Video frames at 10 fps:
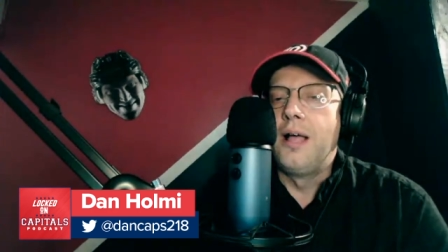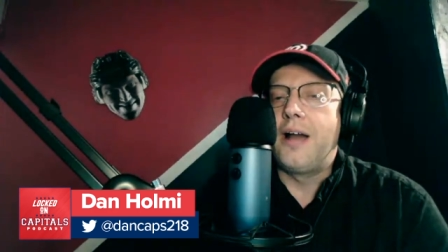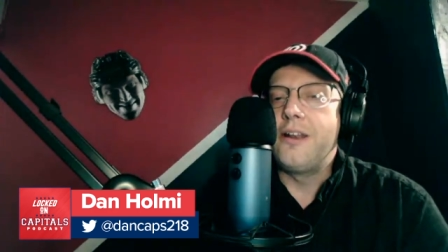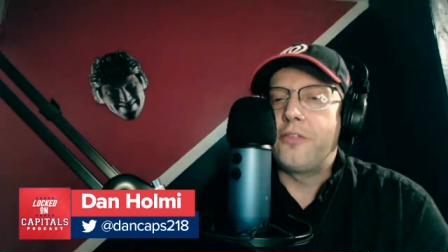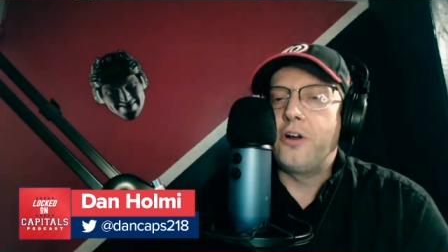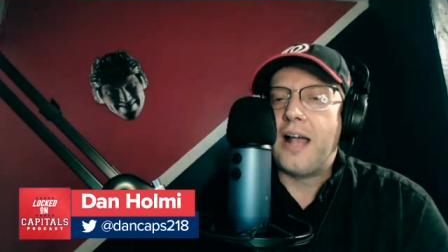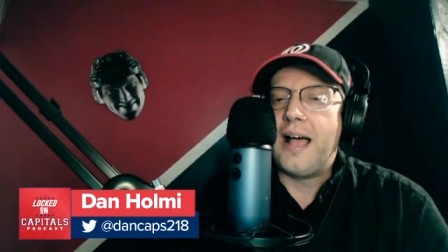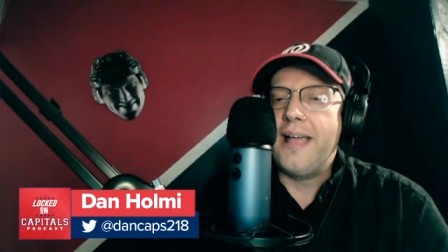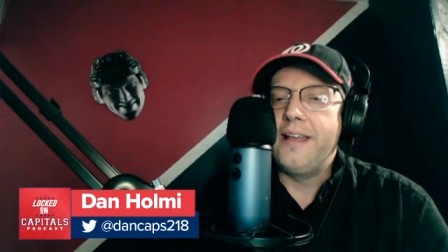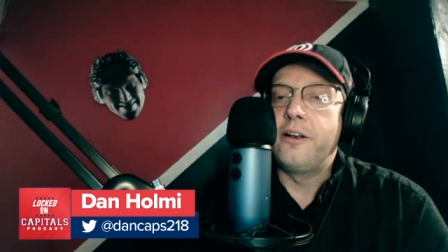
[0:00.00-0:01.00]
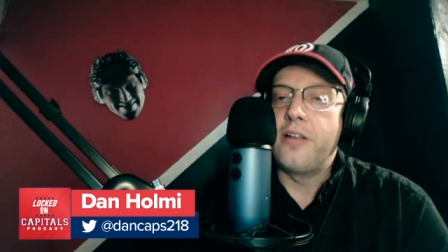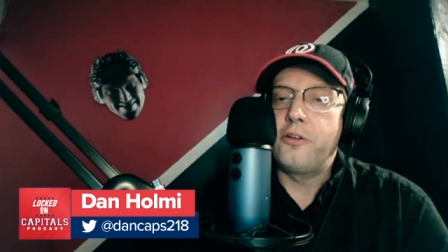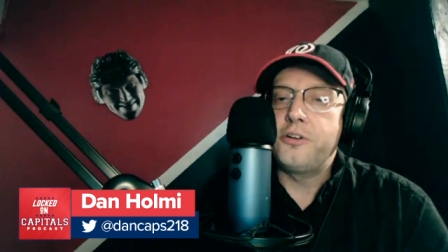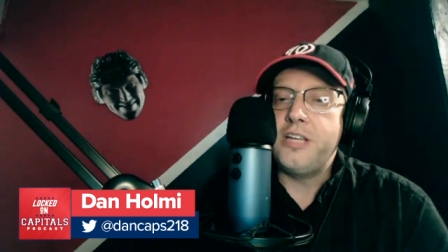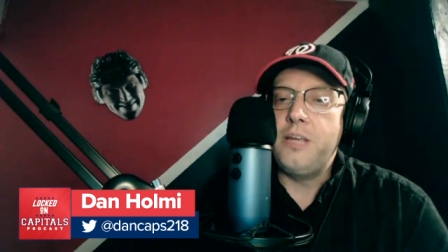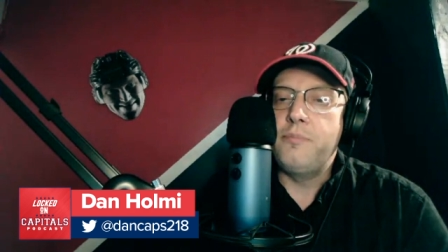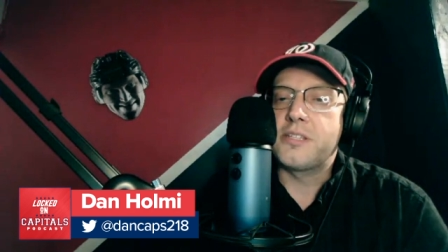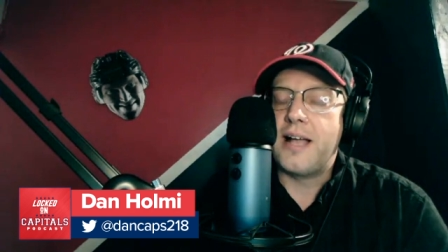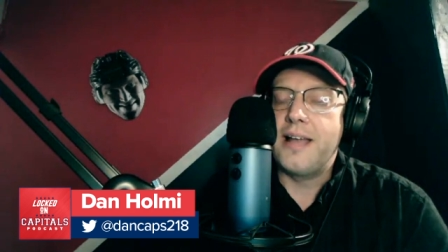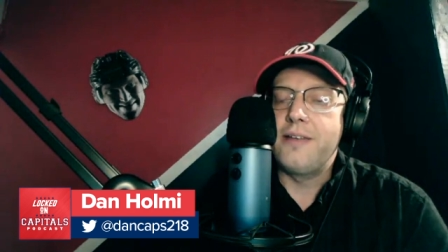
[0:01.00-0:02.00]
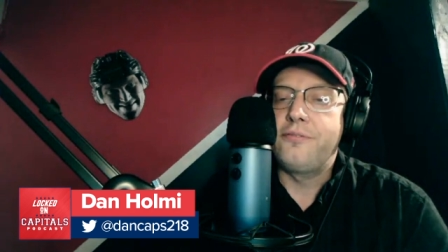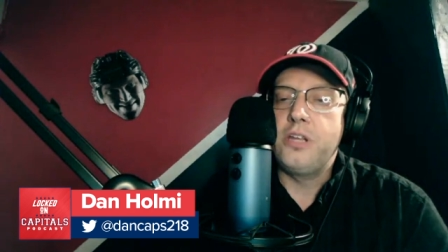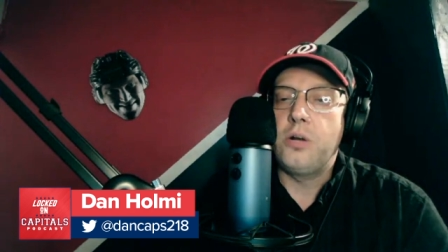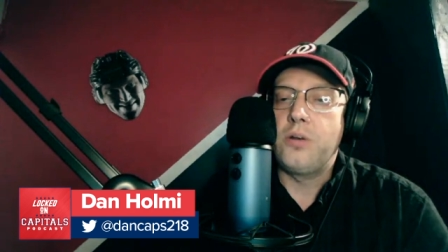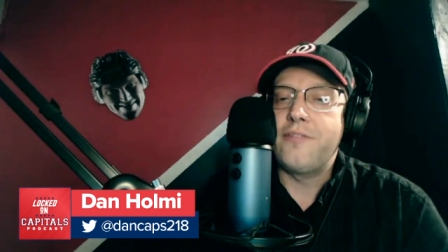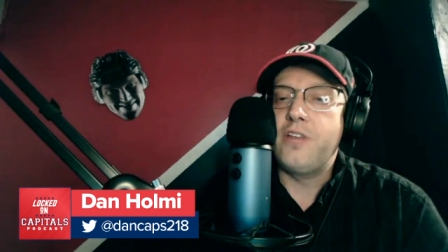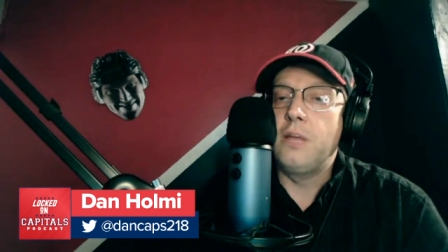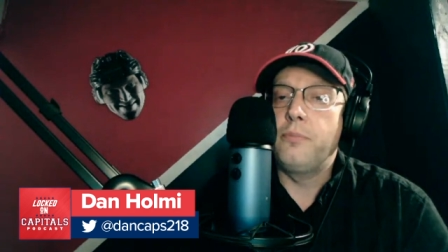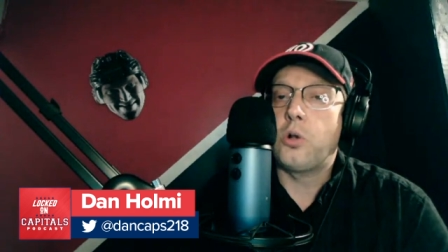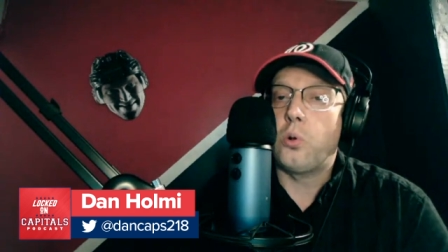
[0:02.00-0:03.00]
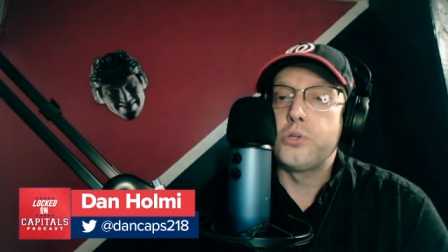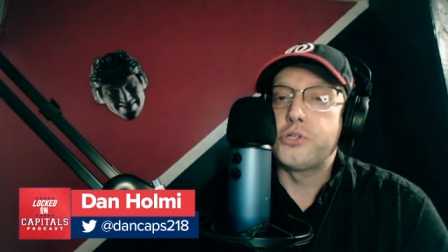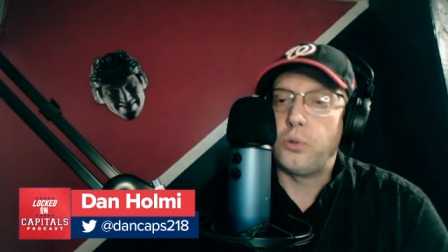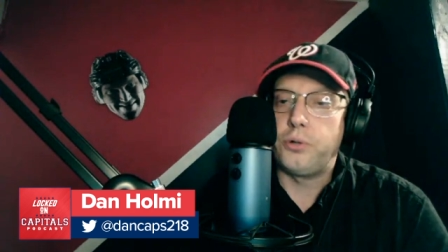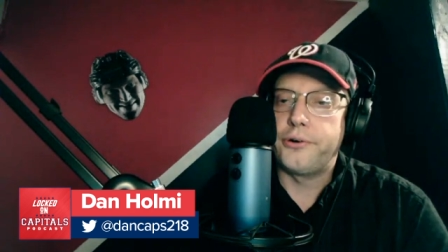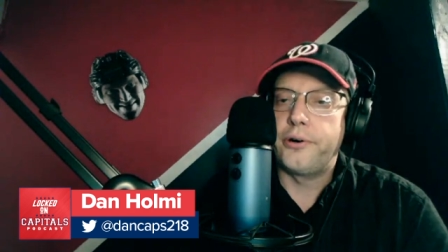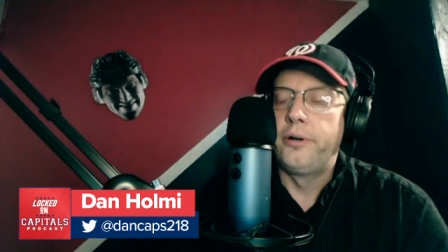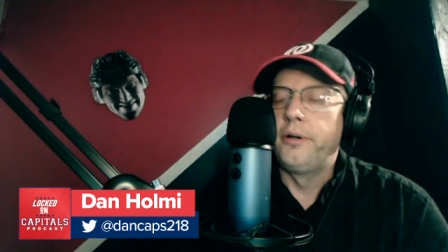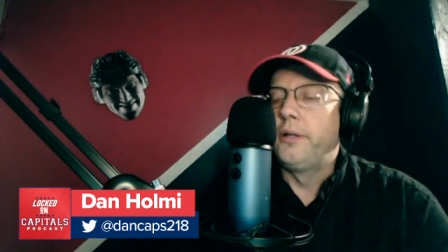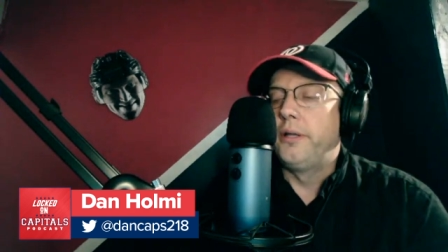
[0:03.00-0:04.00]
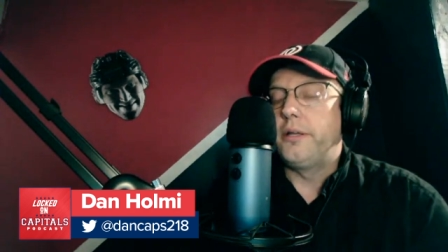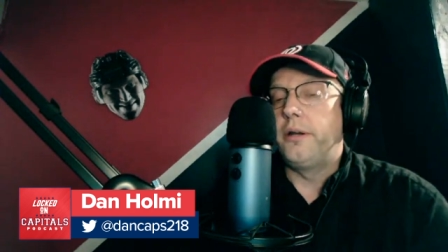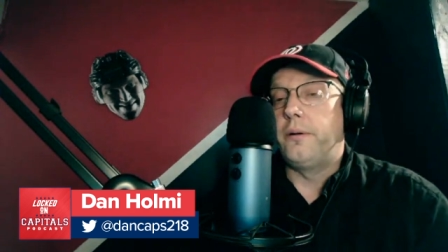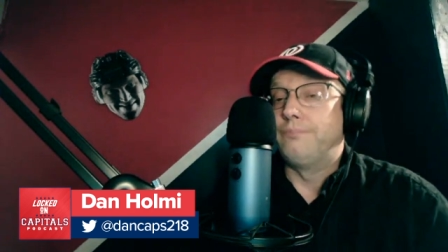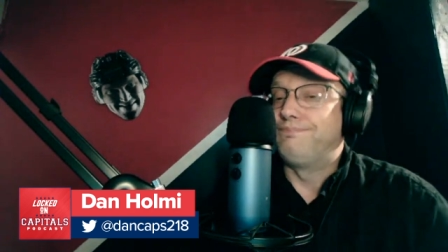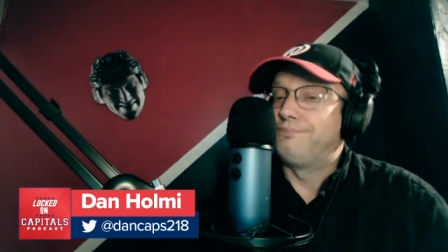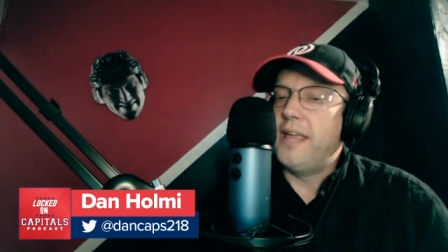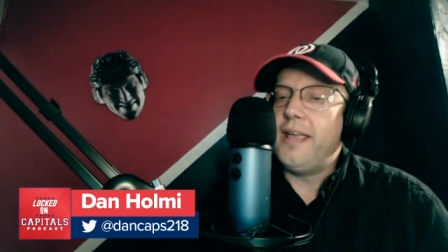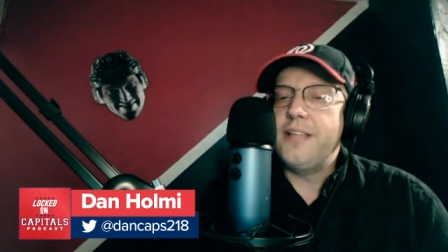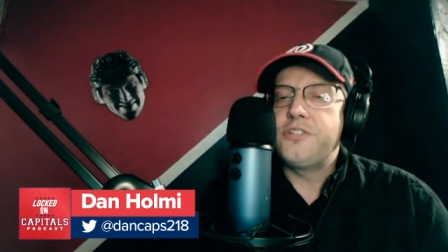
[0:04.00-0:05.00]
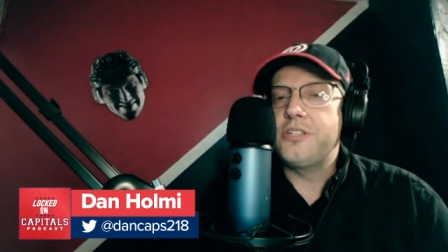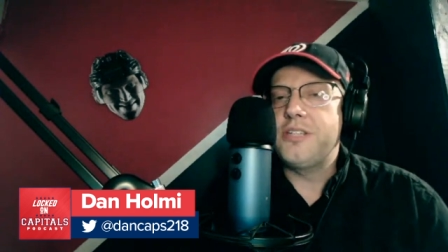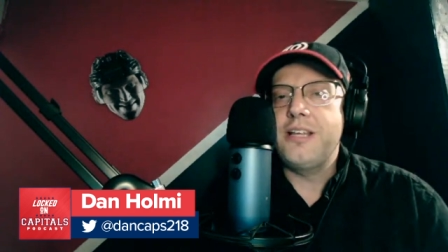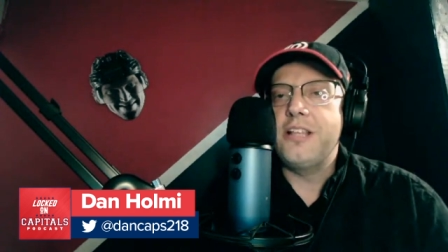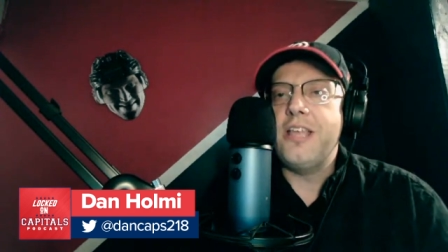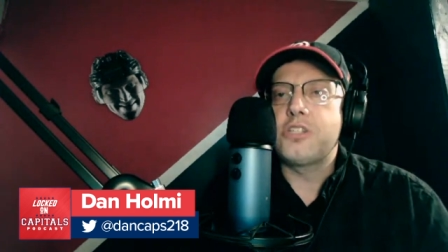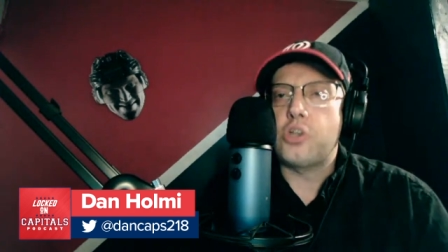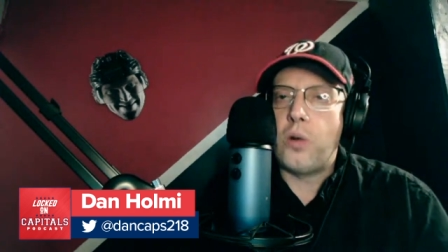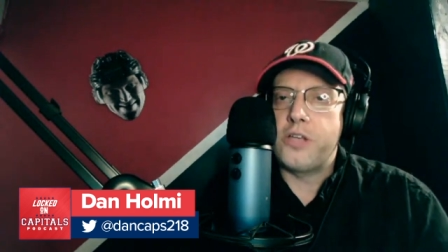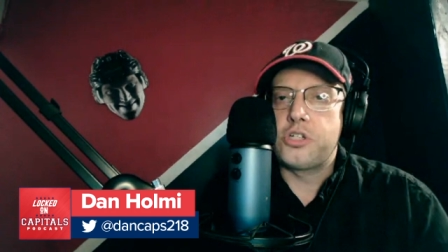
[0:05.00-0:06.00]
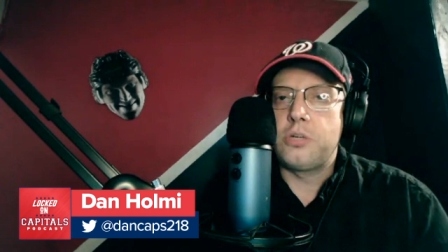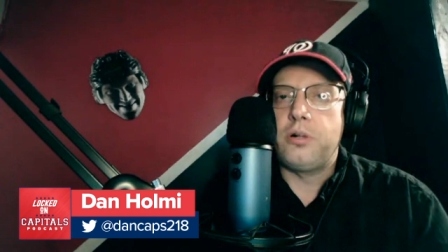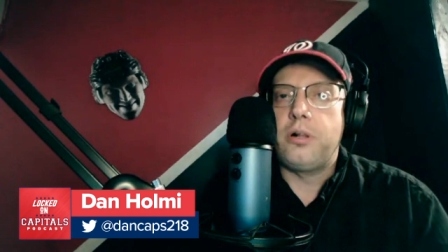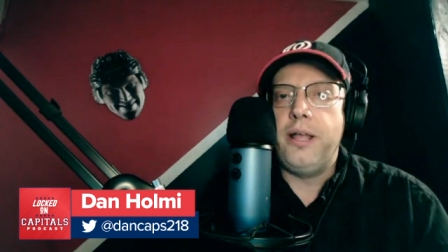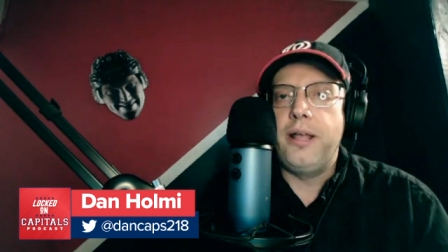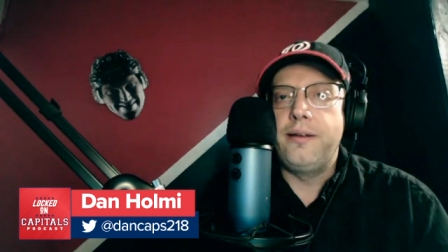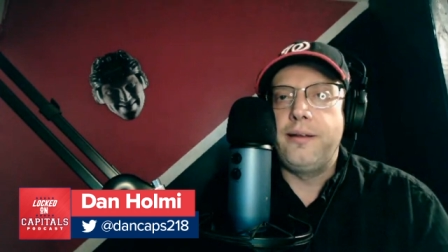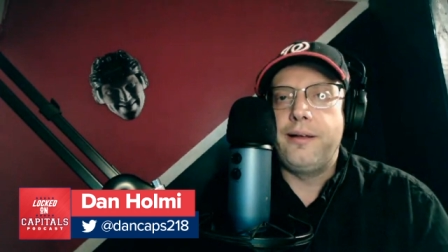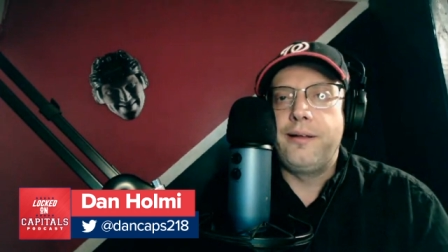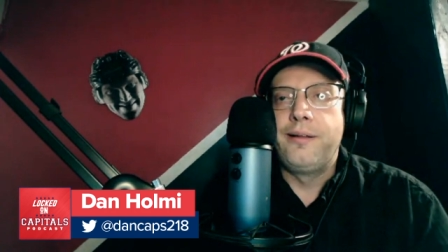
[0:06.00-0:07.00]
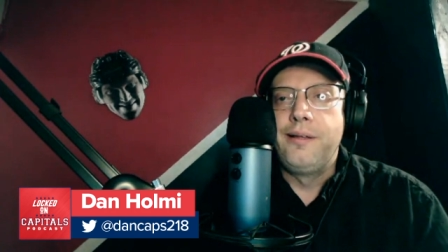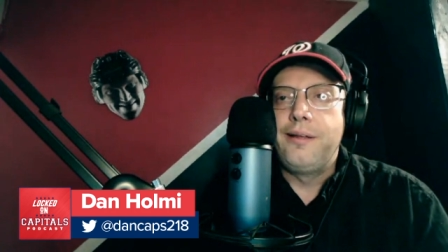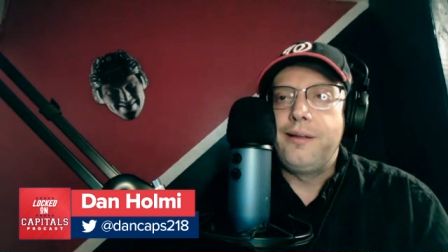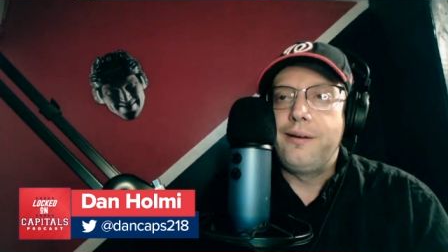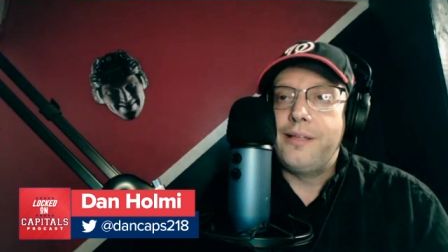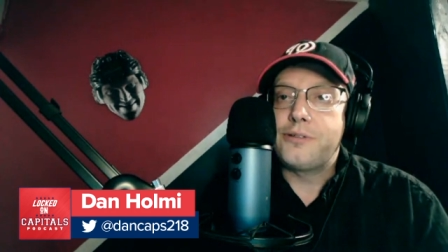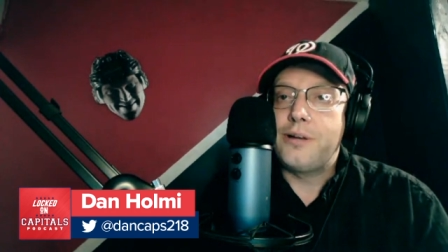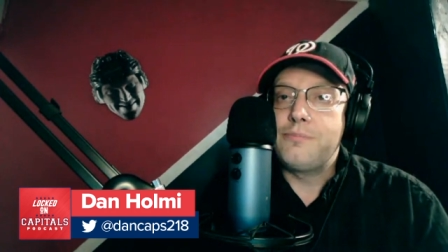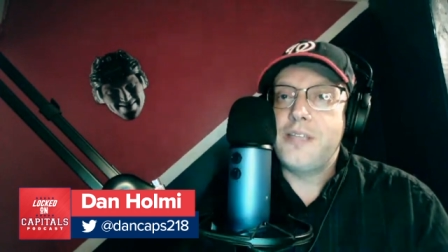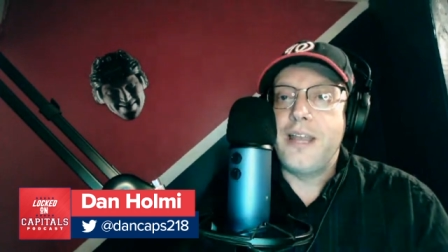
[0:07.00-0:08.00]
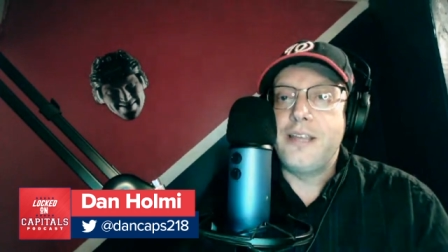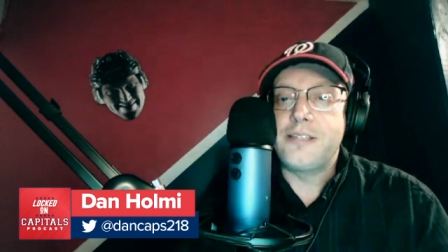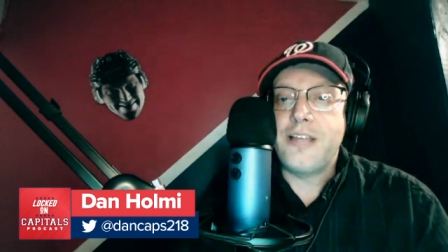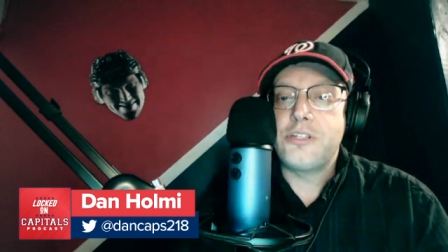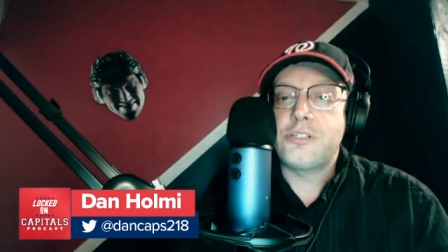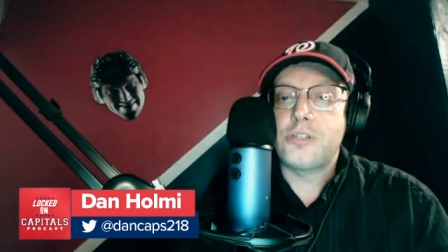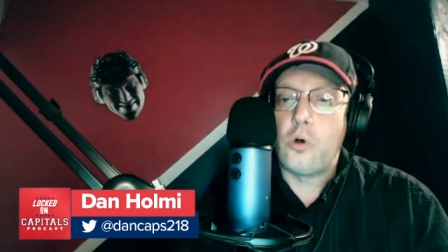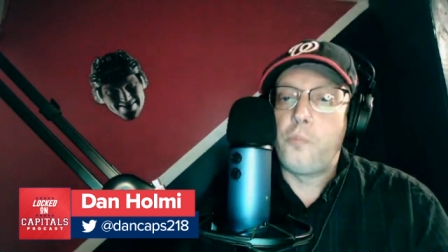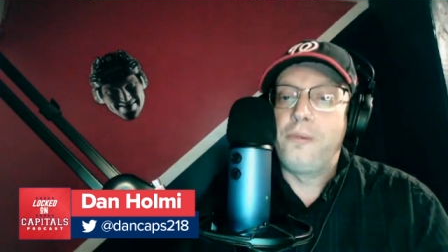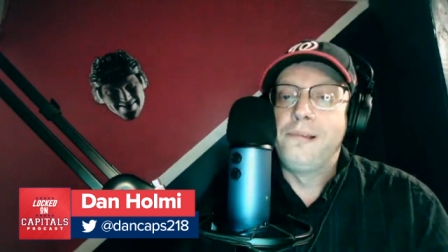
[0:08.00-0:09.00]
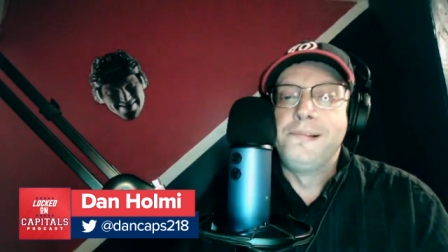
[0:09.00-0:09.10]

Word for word: another guy and another team that's kind of, giving him the cold shoulder, it's questionable. And, that's what I'm saying, is I just hope